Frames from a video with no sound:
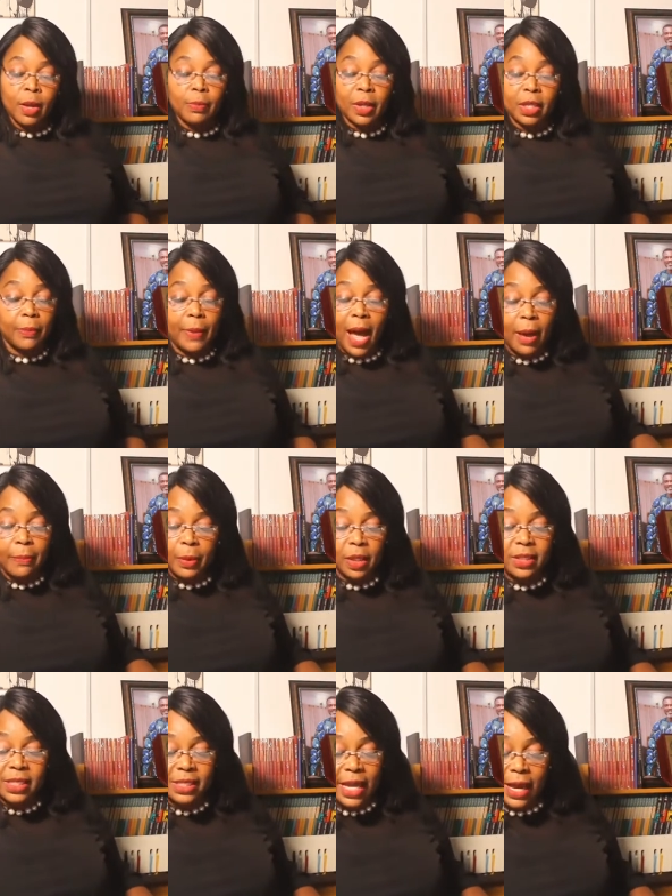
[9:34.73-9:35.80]
But the
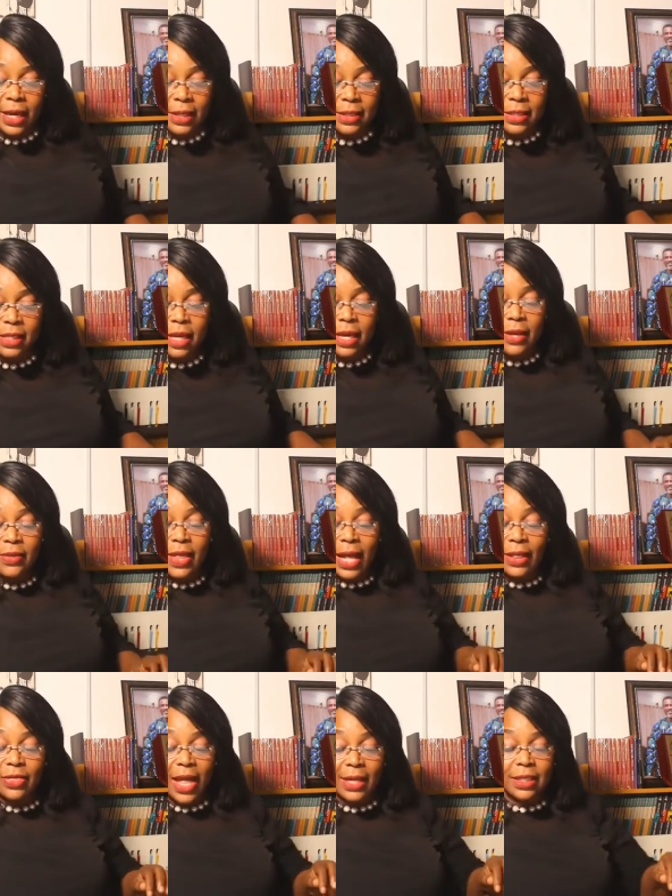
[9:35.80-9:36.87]
Bible says
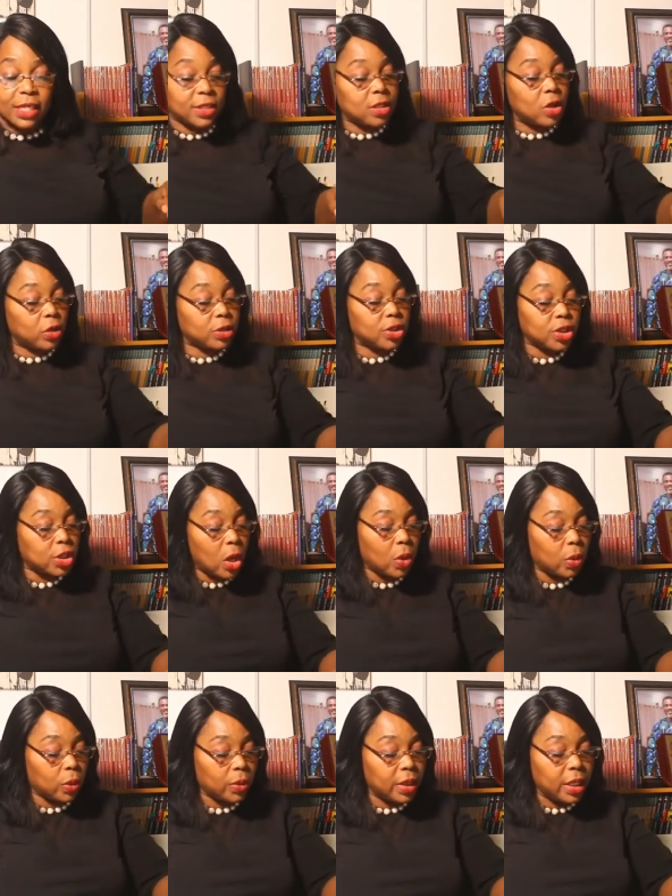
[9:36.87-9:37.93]
that that is not
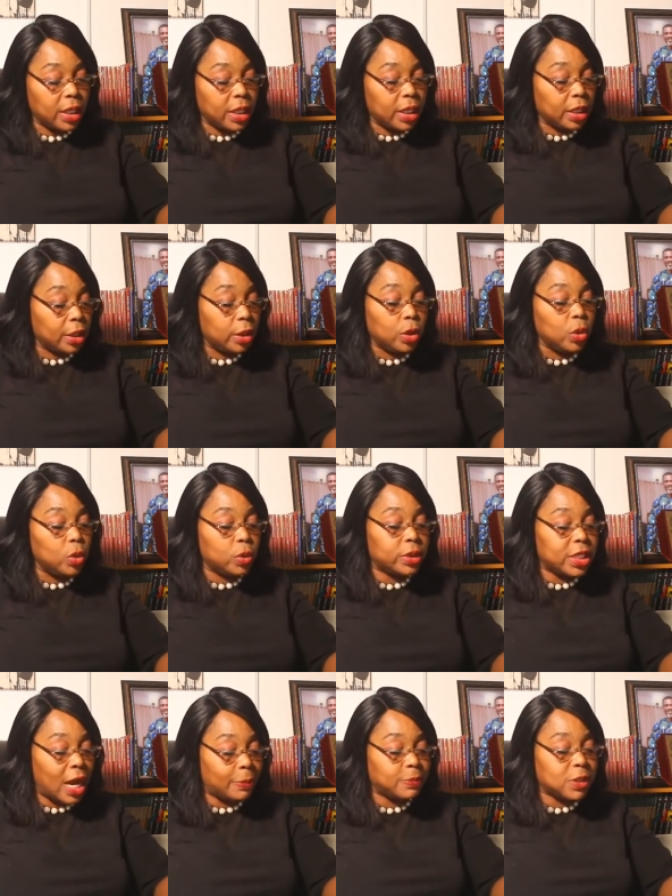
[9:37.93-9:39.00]
so. In Luke
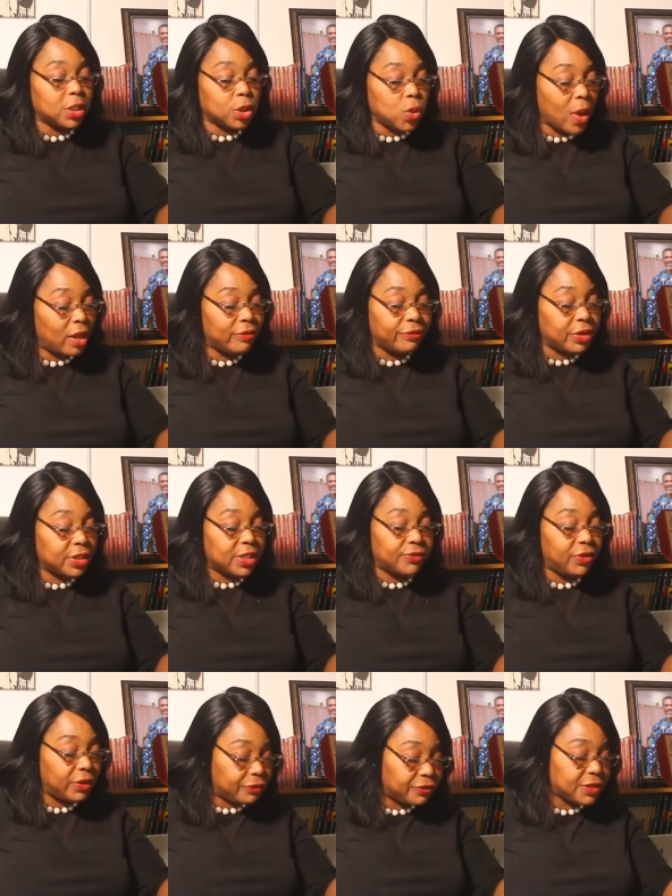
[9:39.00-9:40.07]
chapter 12, verse
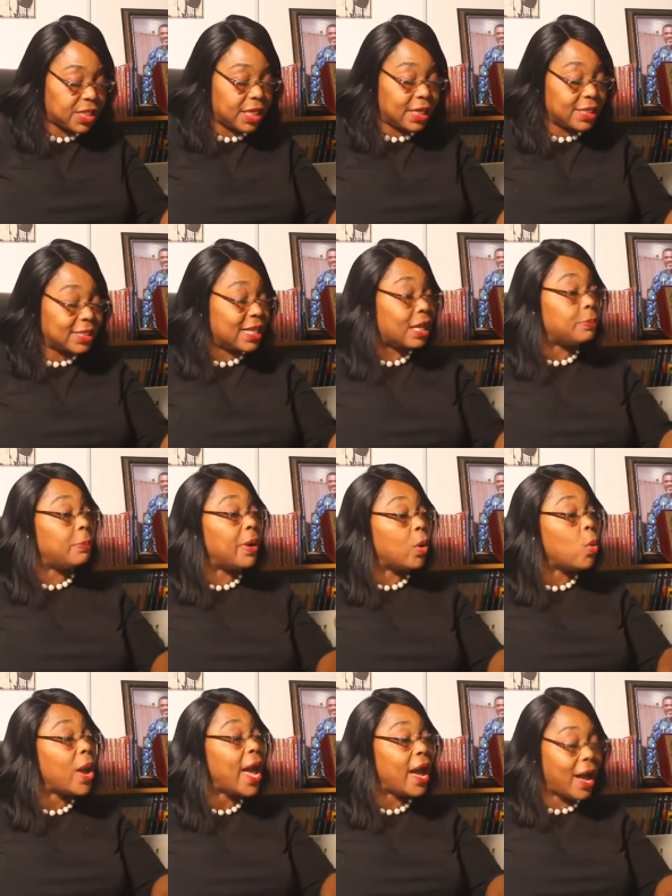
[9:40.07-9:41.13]
15, it said,
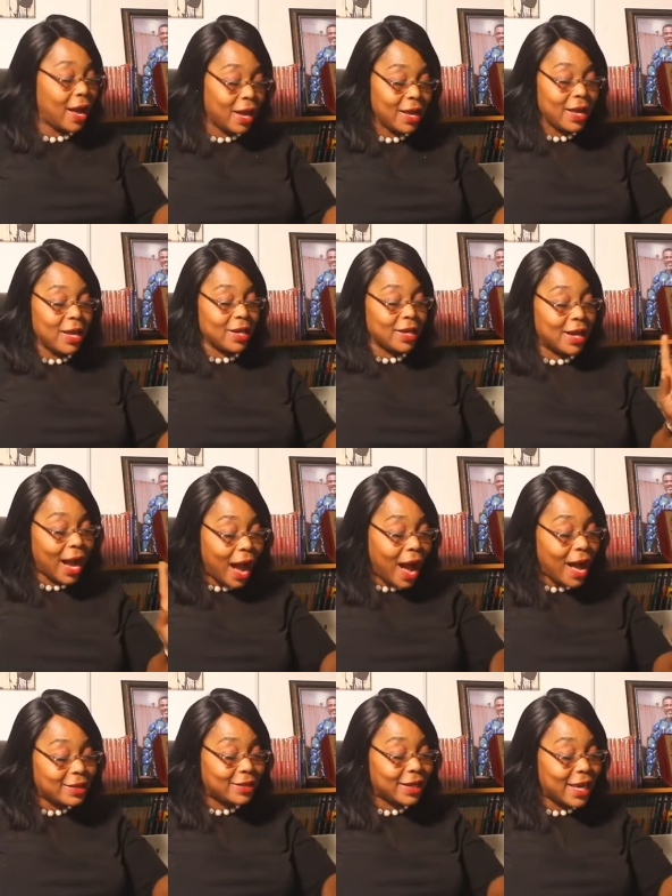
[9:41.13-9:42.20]
Beware,
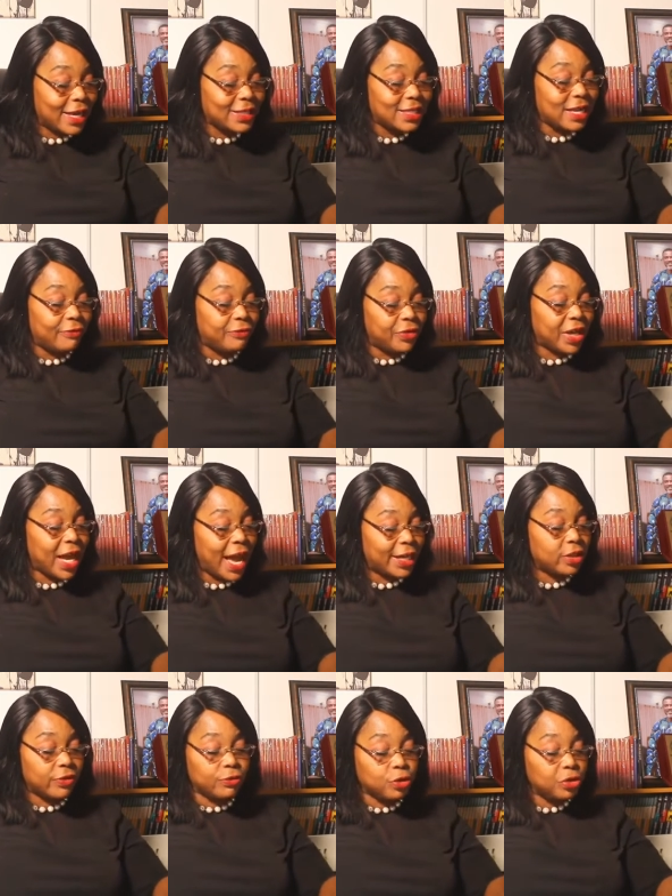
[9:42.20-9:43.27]
guard against every
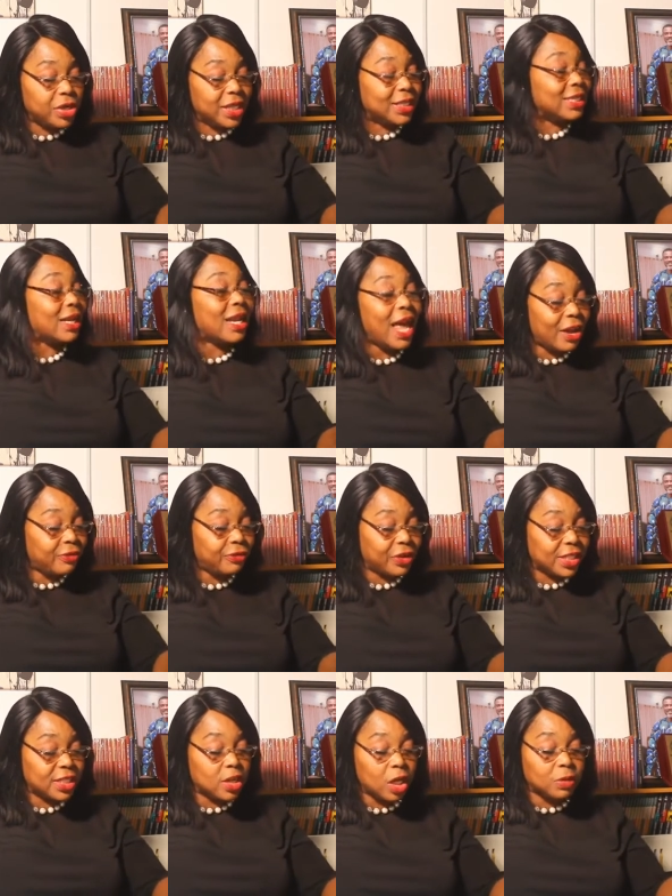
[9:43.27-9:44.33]
kind of greed. Life
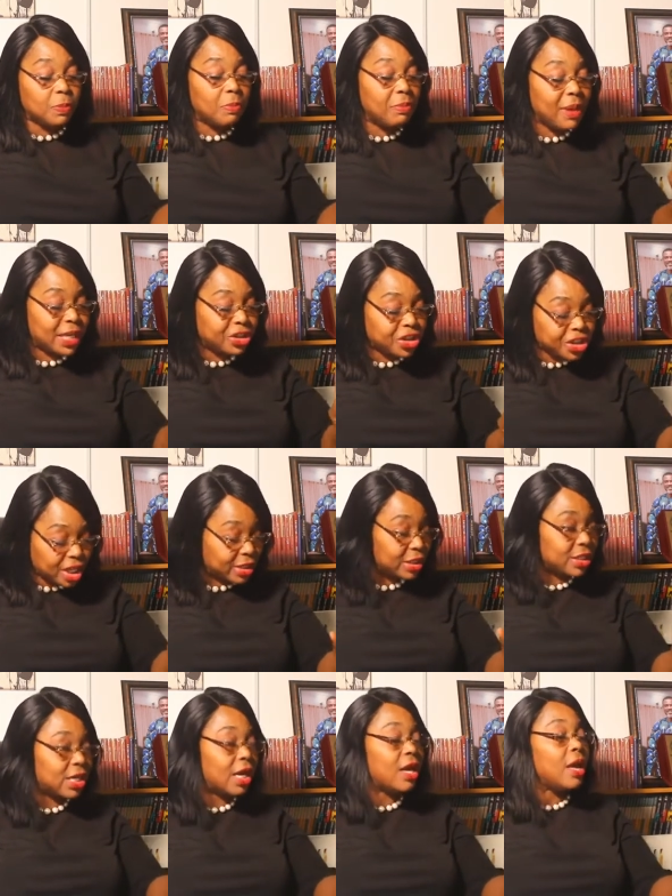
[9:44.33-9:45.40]
is not
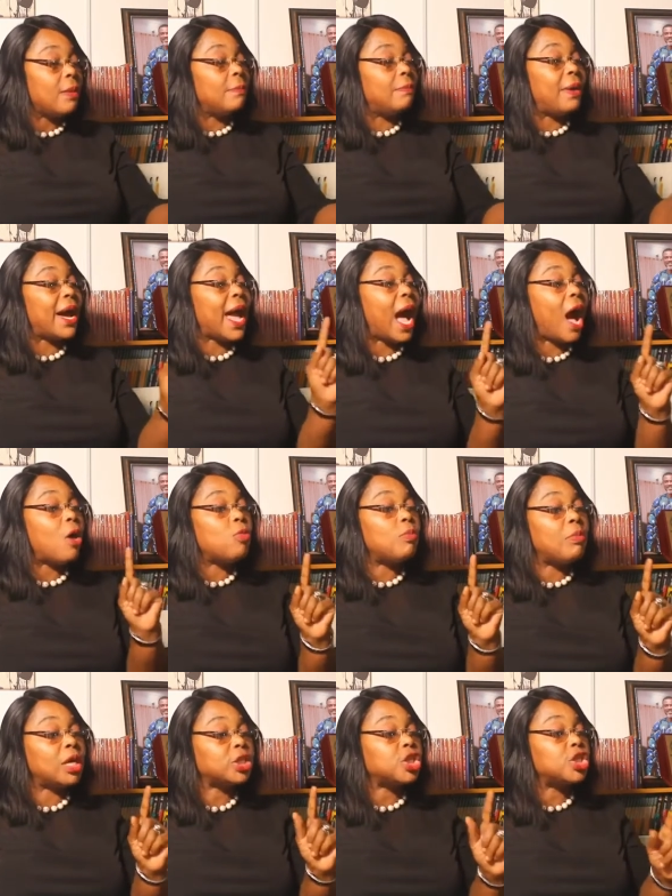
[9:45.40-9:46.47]
measured by
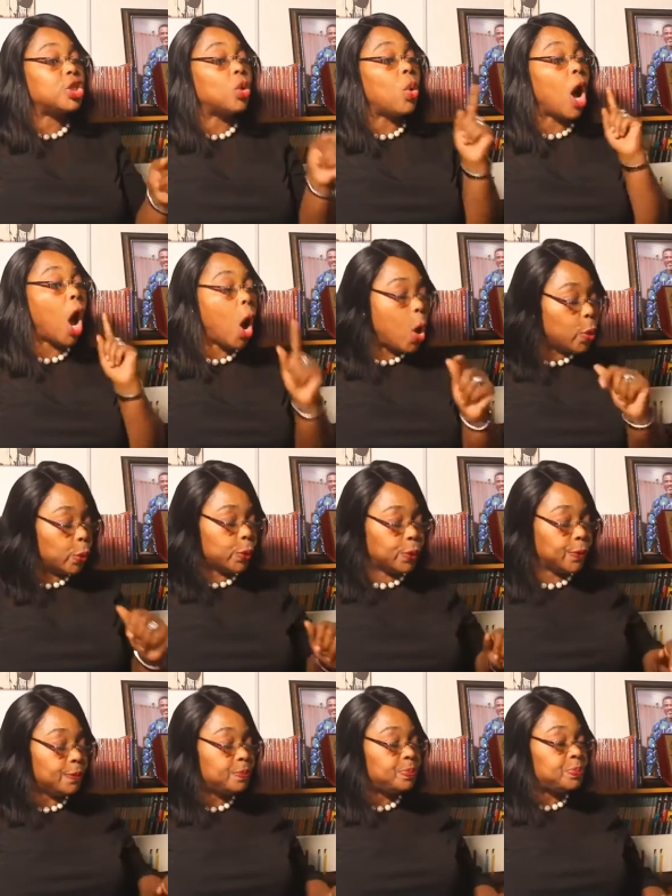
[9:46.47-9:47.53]
how much you own